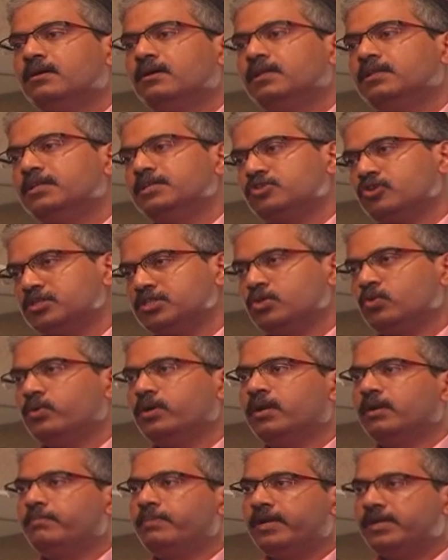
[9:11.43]
There's also a
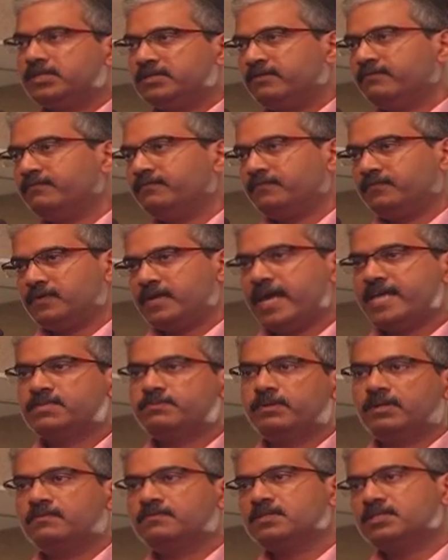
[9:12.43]
reparative
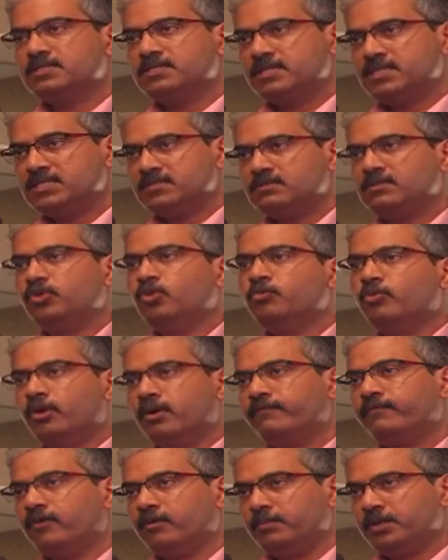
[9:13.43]
aspect of the disease, new
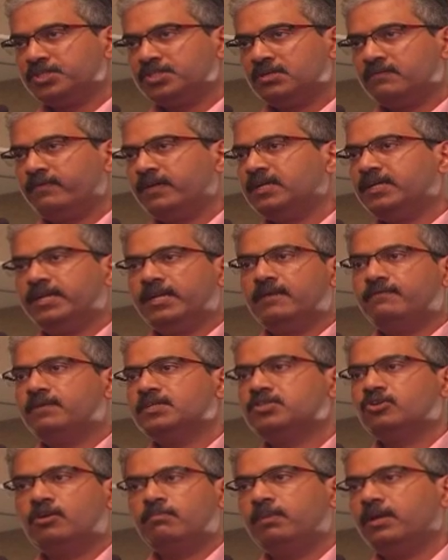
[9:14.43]
bond formation, where TNF
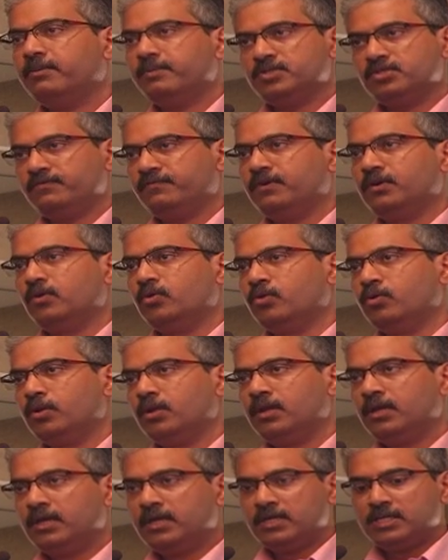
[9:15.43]
does not play much of a role.
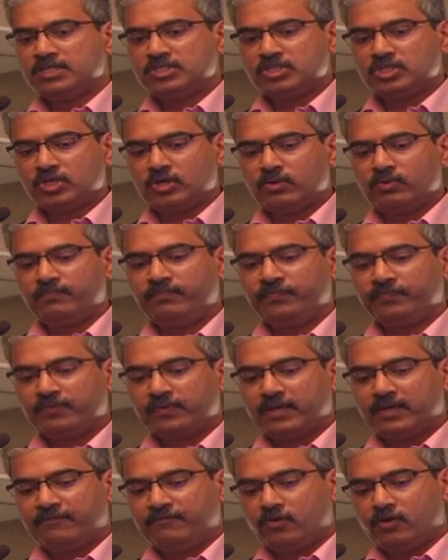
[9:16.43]
So
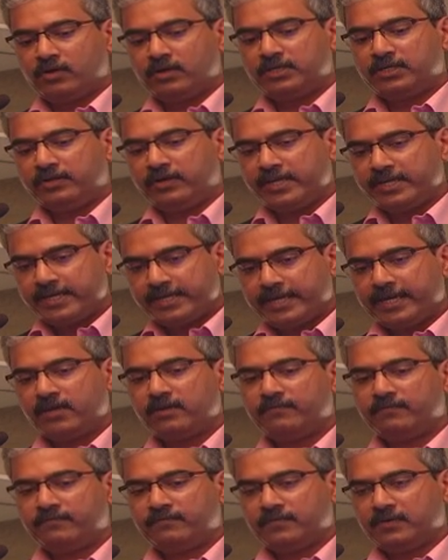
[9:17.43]
for taking care
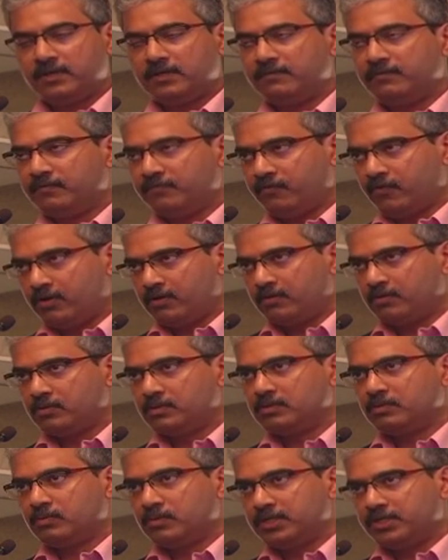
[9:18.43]
of for
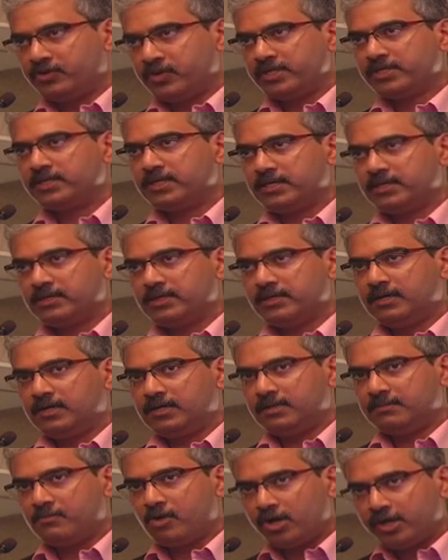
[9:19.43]
a drug
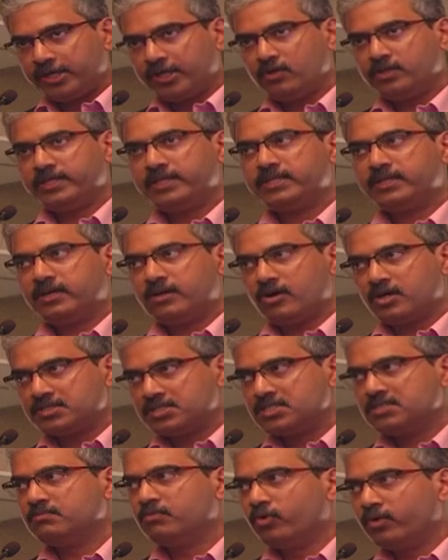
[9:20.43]
molecule that
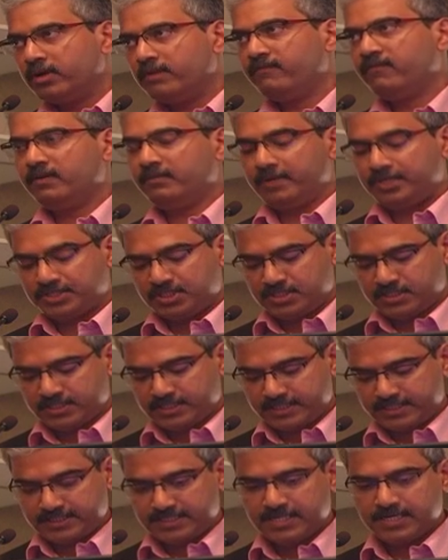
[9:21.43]
causes more inflammation
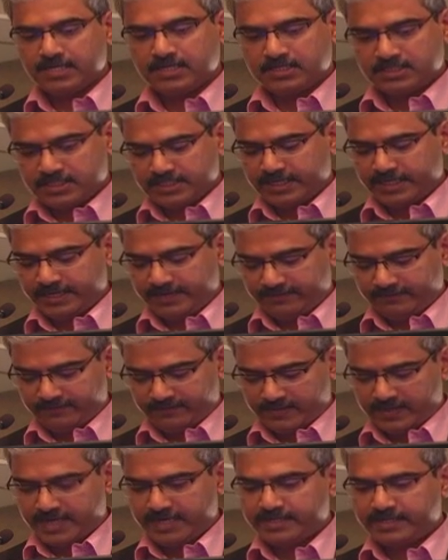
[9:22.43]
is TNF,
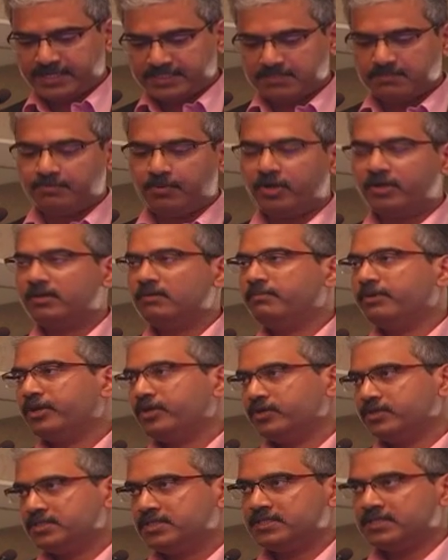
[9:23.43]
and that's important
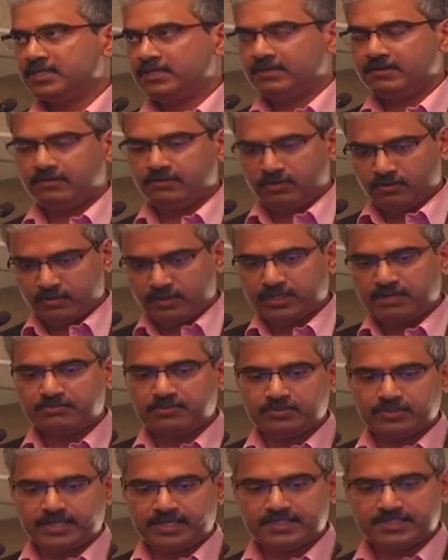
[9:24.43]
because you'll come
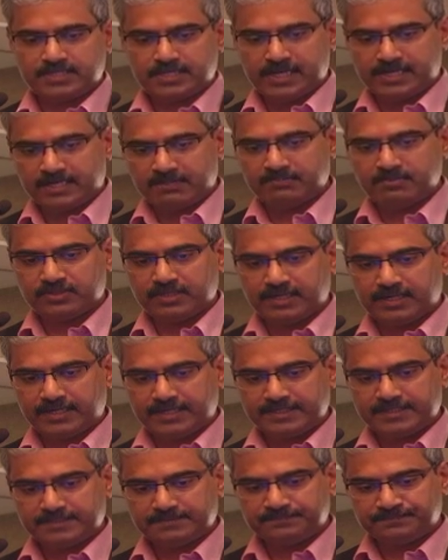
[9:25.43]
to that. I'll come to that
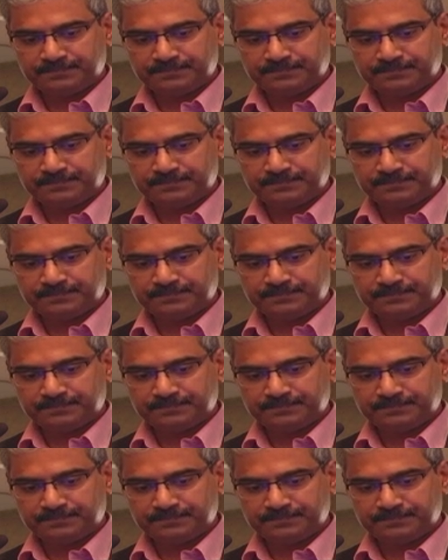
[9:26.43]
later.